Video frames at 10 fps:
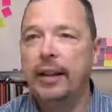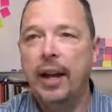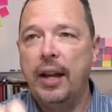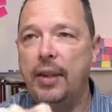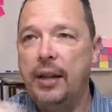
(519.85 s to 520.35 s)

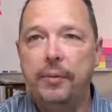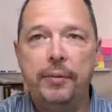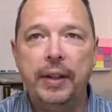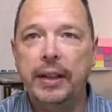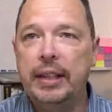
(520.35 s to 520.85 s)
and then
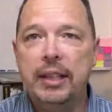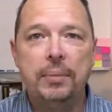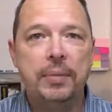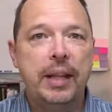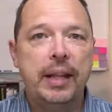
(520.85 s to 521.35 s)
fill in
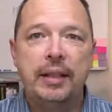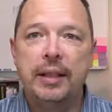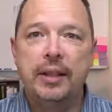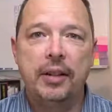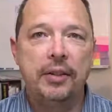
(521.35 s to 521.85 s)
some
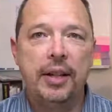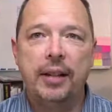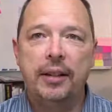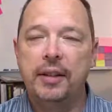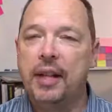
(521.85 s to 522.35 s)
sentences
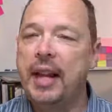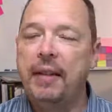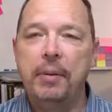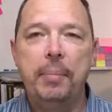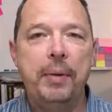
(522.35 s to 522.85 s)
underneath it. Doesn't
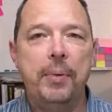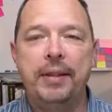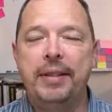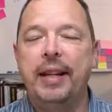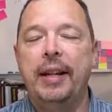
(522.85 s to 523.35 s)
have to be
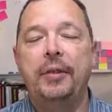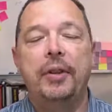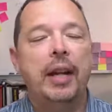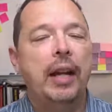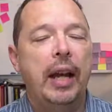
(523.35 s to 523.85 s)
one sentence,
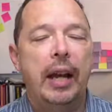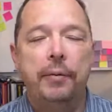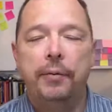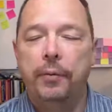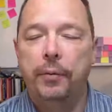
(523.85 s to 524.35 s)

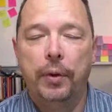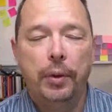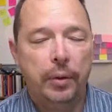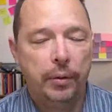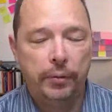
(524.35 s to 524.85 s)
and
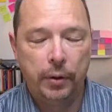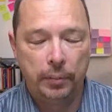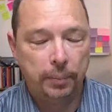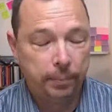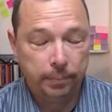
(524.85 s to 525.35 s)

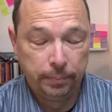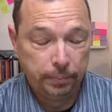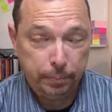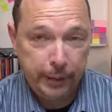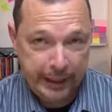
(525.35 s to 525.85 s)
for
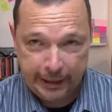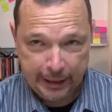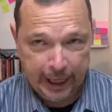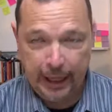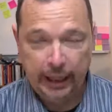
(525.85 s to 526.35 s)
Pete's
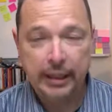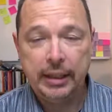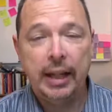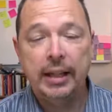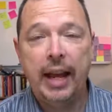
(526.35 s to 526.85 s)
sake,
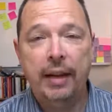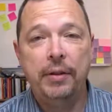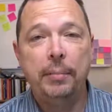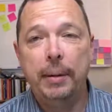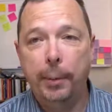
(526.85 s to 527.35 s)
it doesn't have
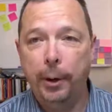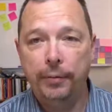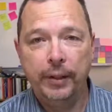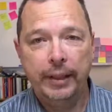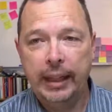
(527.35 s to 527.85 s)
to be
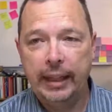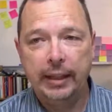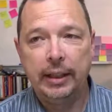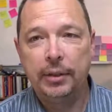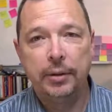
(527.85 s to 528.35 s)
perfect
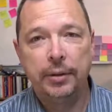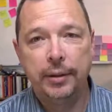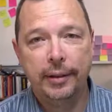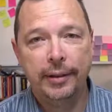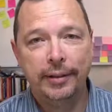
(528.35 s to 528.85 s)
English.
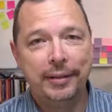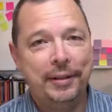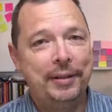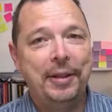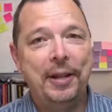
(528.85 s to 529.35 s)
This
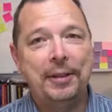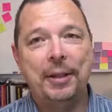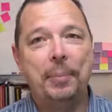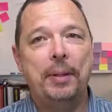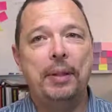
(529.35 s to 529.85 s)
is not
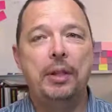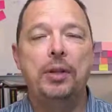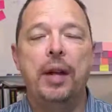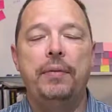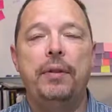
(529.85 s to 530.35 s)
something that
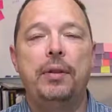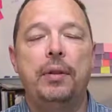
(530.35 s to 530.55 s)
you have